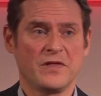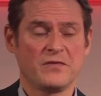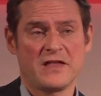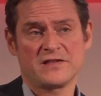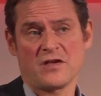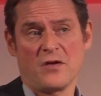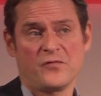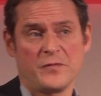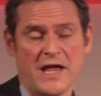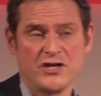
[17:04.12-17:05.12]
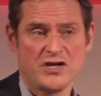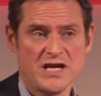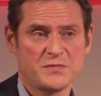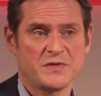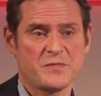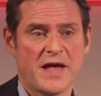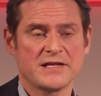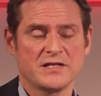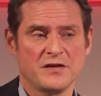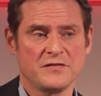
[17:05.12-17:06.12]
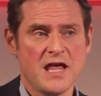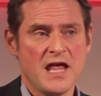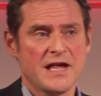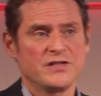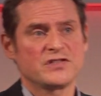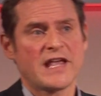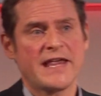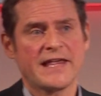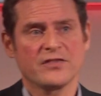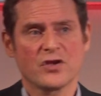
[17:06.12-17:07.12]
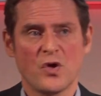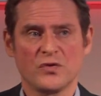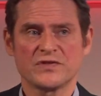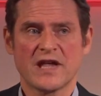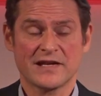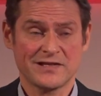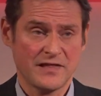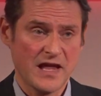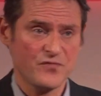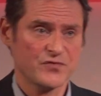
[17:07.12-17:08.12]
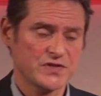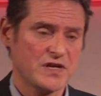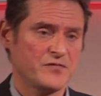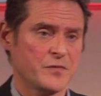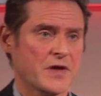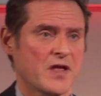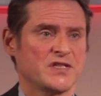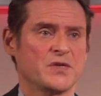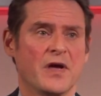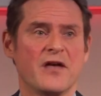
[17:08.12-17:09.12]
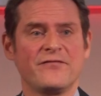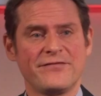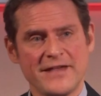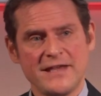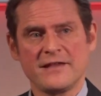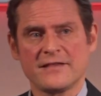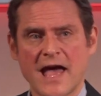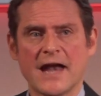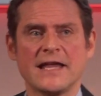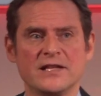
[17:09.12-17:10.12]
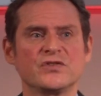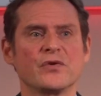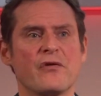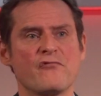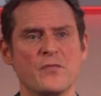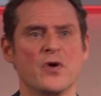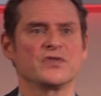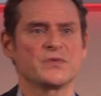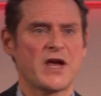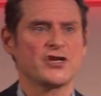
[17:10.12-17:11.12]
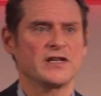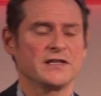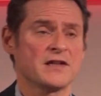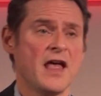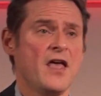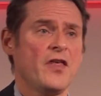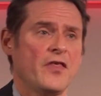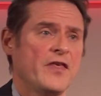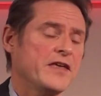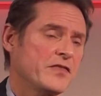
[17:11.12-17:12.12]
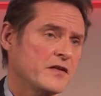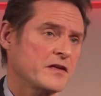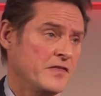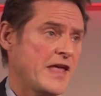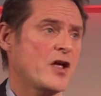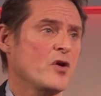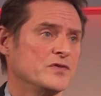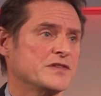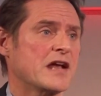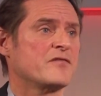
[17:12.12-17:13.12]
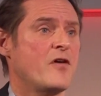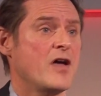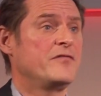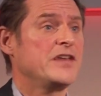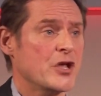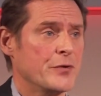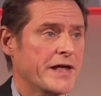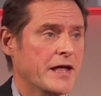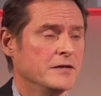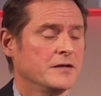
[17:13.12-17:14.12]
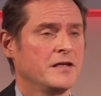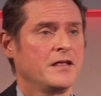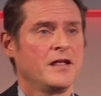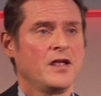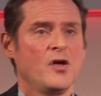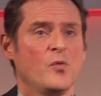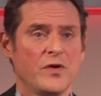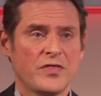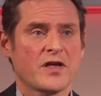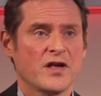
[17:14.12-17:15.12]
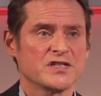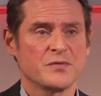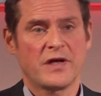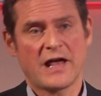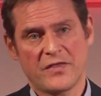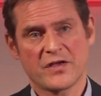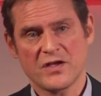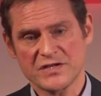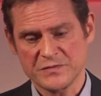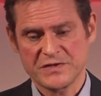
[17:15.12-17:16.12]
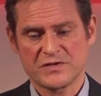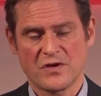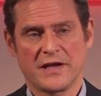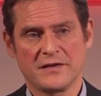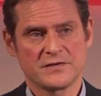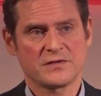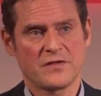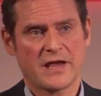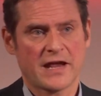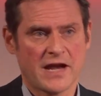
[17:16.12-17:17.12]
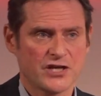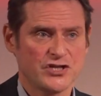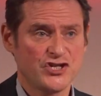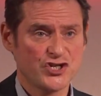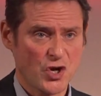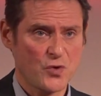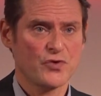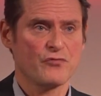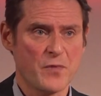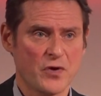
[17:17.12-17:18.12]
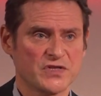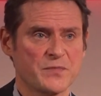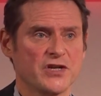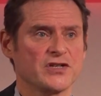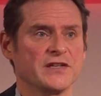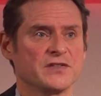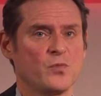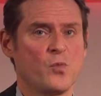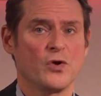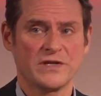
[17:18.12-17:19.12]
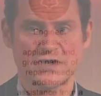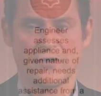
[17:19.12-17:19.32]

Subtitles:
but this time from the engineer's perspective, is taking the context that they've received from the customer and feeding that into a remote specialist that they can then contact via video again with the customer at the customer site, so they can actually show the remote specialist what is